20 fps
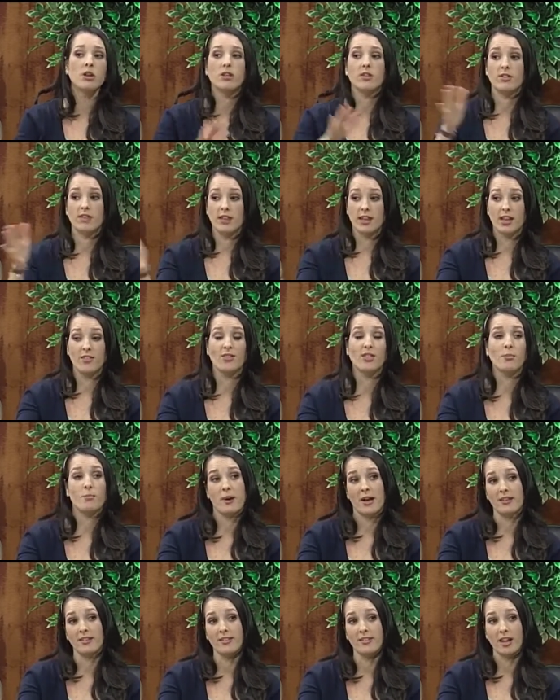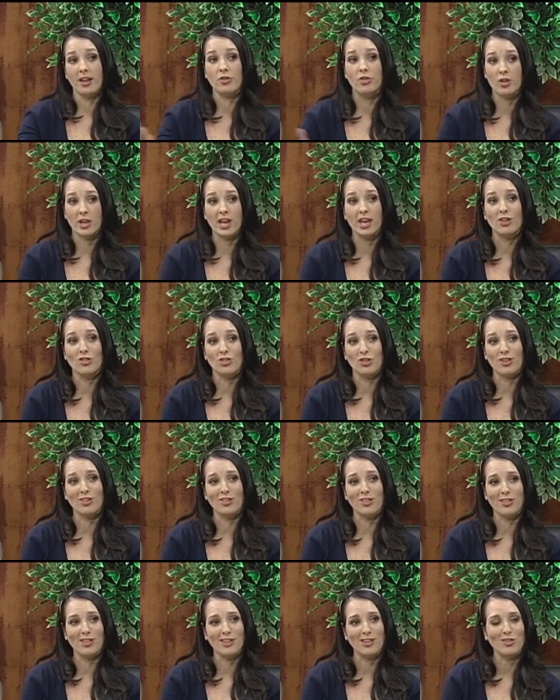to give the best education
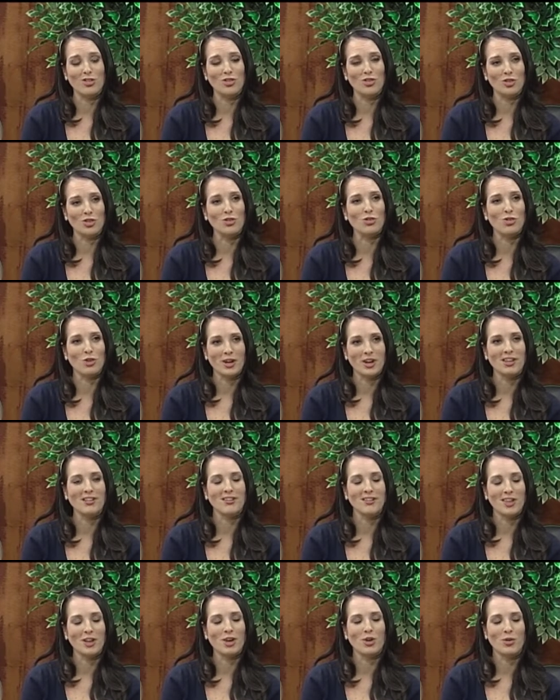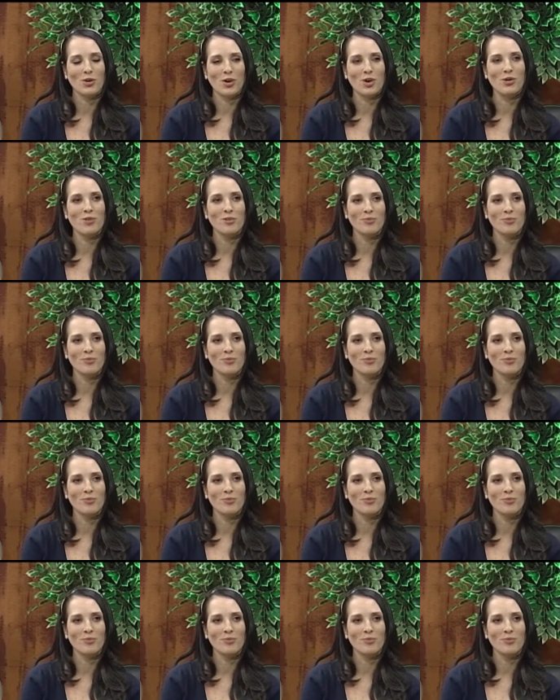to these children as they grow.